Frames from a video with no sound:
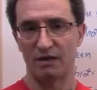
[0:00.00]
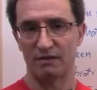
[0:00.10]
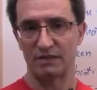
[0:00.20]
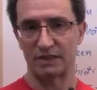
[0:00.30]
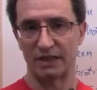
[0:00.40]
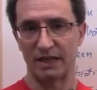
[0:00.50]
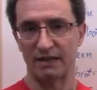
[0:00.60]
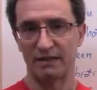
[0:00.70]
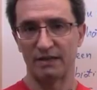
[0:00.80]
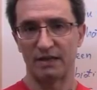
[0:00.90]
is
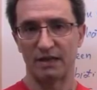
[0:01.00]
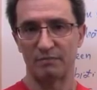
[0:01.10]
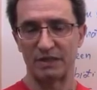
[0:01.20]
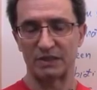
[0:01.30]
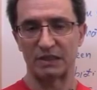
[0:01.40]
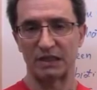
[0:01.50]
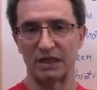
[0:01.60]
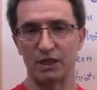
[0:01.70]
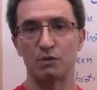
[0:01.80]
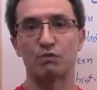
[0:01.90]
gonna
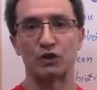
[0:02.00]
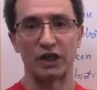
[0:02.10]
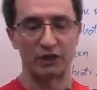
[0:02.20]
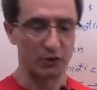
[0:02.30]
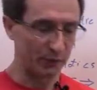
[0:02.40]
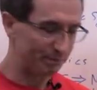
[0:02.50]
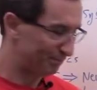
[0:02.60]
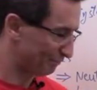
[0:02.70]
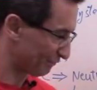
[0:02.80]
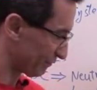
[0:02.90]
basically protect you.
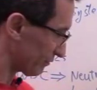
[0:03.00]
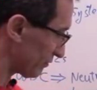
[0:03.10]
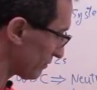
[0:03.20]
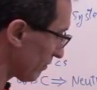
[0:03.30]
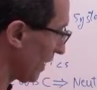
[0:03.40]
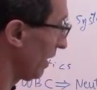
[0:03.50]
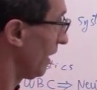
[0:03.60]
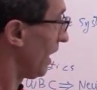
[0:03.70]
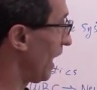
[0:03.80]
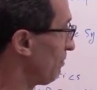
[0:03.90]

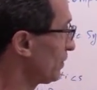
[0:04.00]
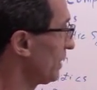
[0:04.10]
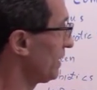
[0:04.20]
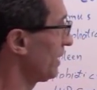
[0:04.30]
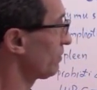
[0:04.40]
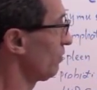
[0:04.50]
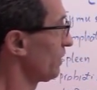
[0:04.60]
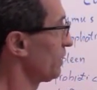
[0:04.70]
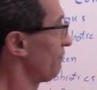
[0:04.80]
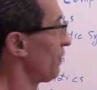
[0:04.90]
I put in here
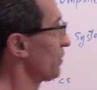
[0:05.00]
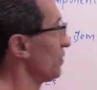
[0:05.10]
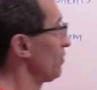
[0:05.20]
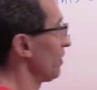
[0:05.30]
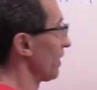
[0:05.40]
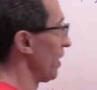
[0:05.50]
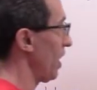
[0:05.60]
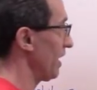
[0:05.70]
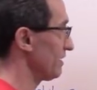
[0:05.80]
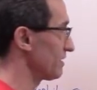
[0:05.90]
already for you
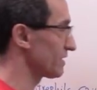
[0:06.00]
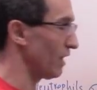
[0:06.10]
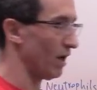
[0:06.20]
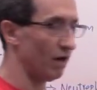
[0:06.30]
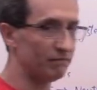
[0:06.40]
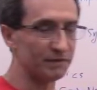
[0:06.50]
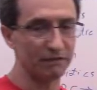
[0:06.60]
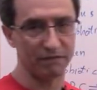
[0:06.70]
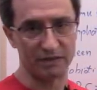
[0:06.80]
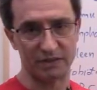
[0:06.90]
lines of
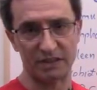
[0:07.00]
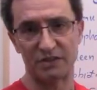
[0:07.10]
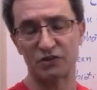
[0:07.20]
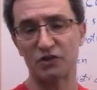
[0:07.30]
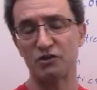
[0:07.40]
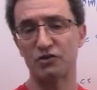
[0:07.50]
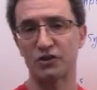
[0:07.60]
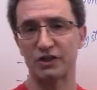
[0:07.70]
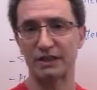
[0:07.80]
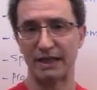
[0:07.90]
defense. It is
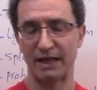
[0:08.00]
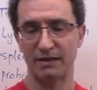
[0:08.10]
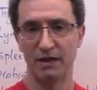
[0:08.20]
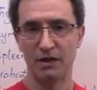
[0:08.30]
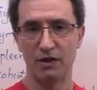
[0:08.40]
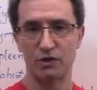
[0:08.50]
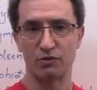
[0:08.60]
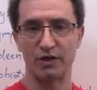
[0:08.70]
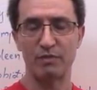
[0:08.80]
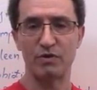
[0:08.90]
interesting that
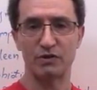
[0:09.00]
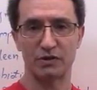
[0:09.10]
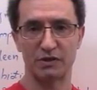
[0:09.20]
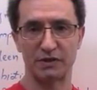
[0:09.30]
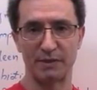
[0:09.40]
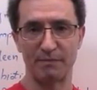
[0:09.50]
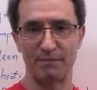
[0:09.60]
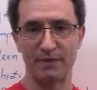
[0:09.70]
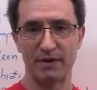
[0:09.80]
your immune system